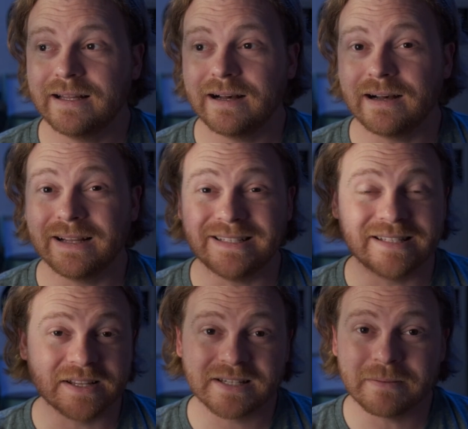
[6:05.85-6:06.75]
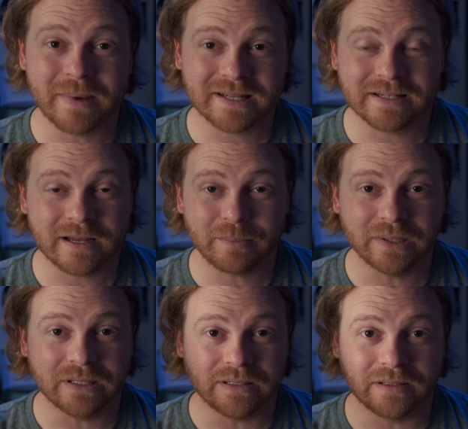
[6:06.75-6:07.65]
It doesn't mess
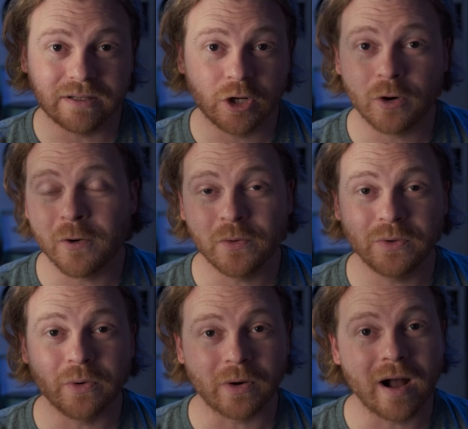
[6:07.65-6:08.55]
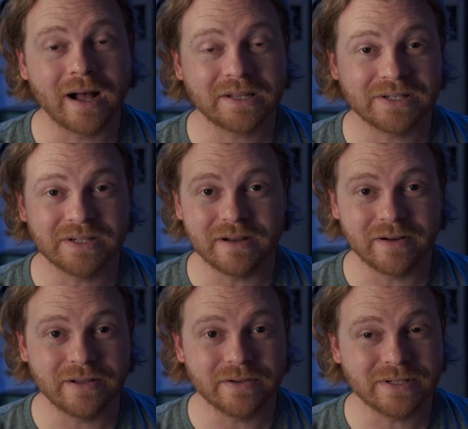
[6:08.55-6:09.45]
up in cold or hot
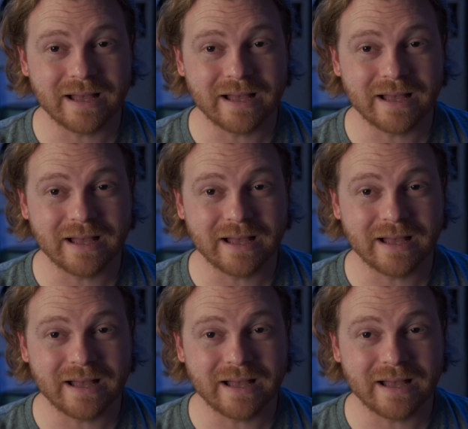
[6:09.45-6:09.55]
scenarios.